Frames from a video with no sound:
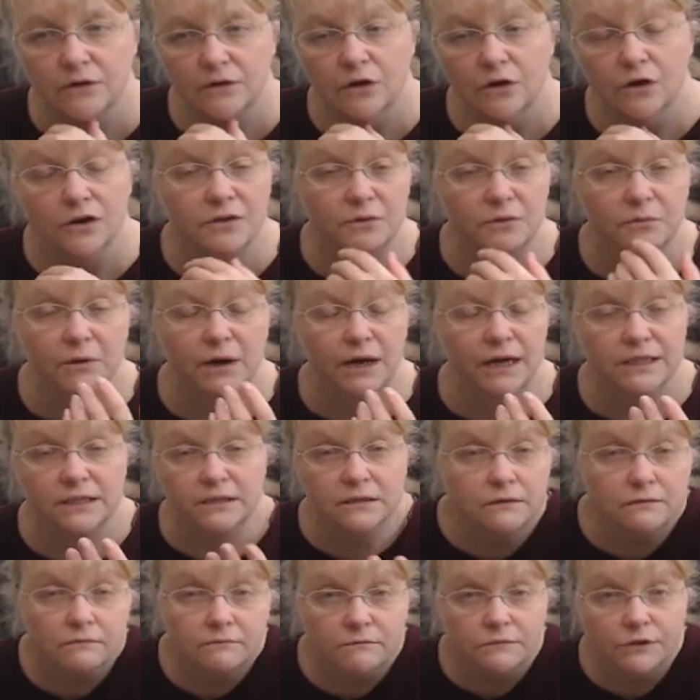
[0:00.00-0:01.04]
Otherwise,
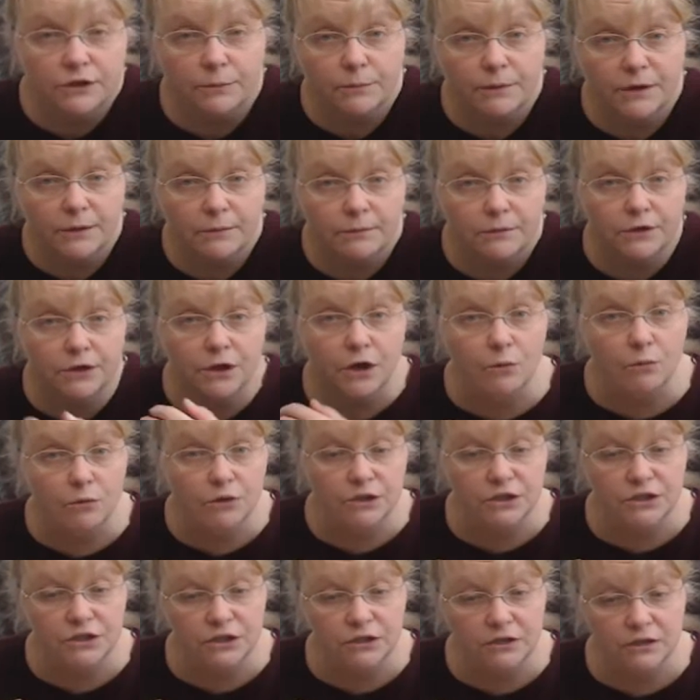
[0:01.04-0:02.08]
nobody will know what the
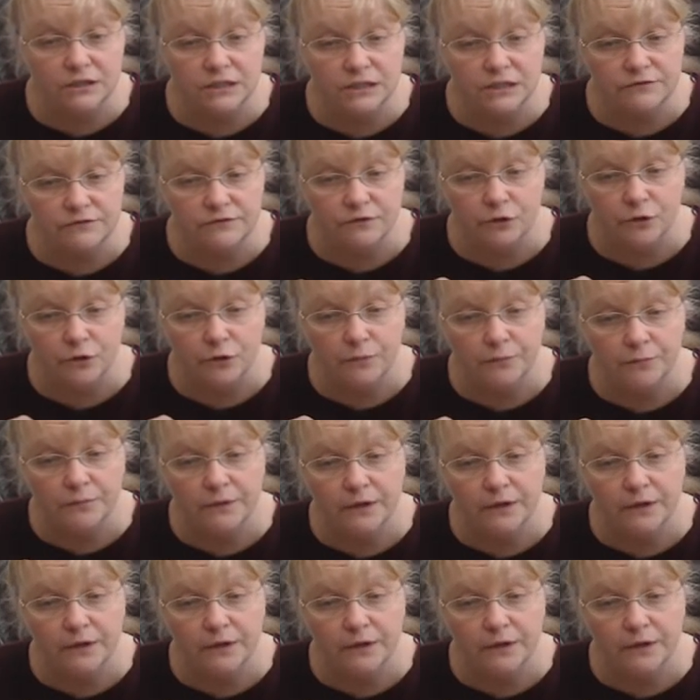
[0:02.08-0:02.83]
chart is for.